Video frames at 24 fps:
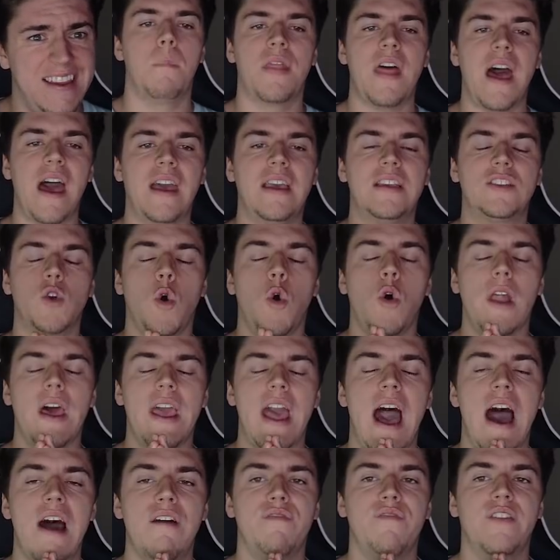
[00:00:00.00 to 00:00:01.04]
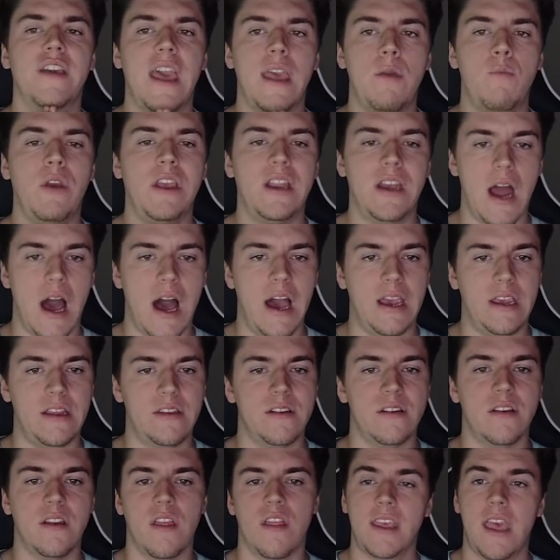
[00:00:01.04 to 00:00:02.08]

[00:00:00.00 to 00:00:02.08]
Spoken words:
But that is all I have for Game Week 9.